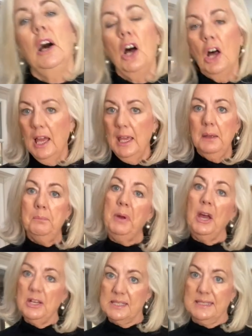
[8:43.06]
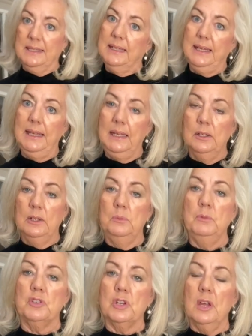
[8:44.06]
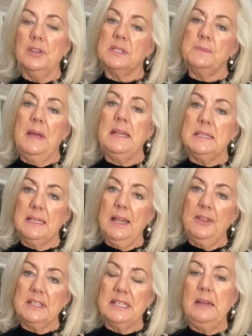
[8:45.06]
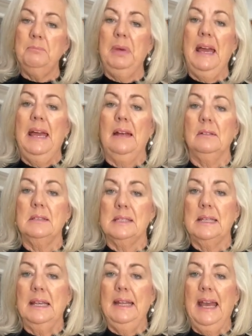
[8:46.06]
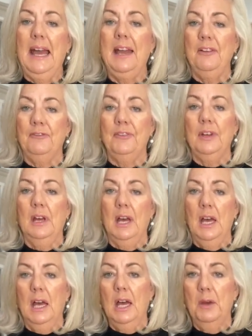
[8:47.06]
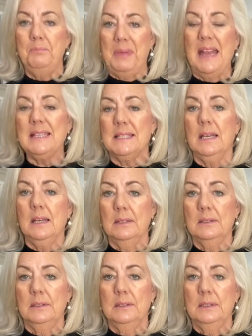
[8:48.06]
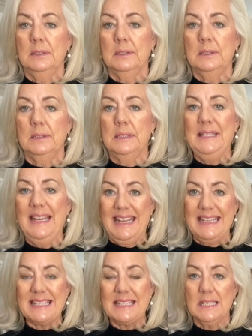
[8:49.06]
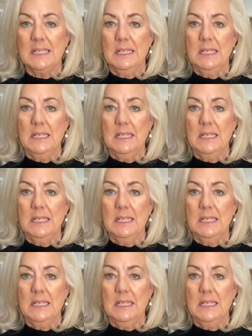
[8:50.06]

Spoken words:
I personally would rather spend another £10 and have a better knit.